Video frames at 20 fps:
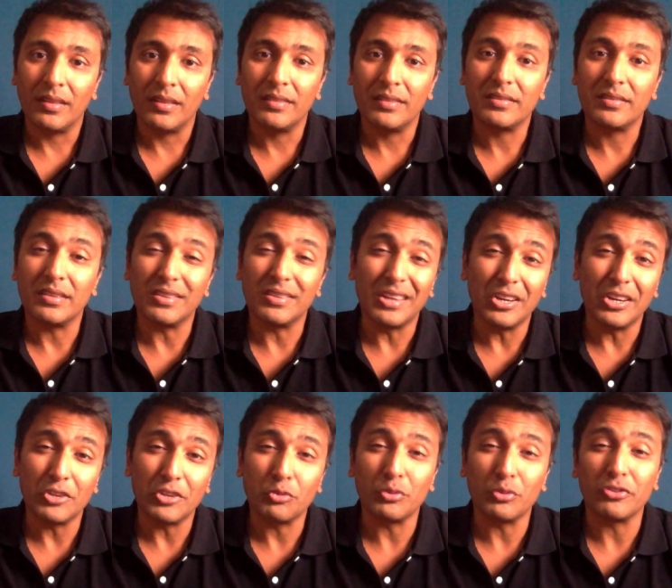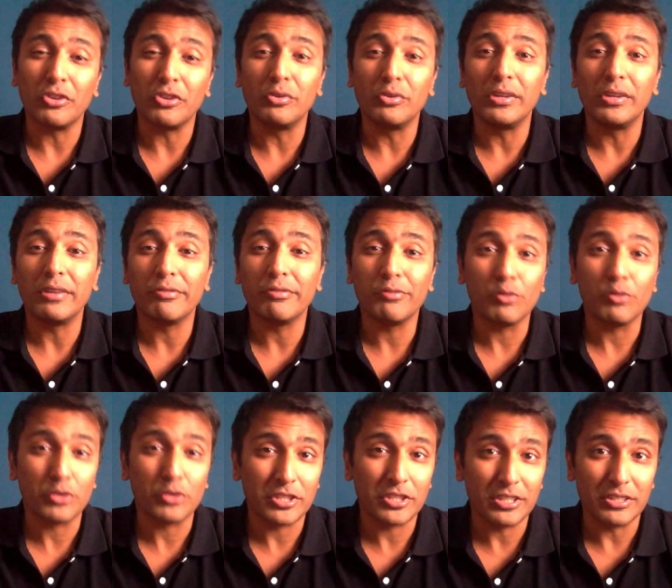Sidharth was only
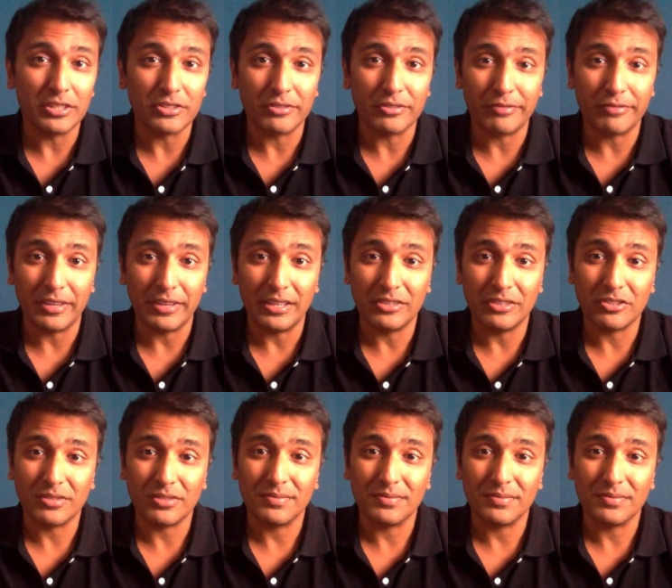40 years of age.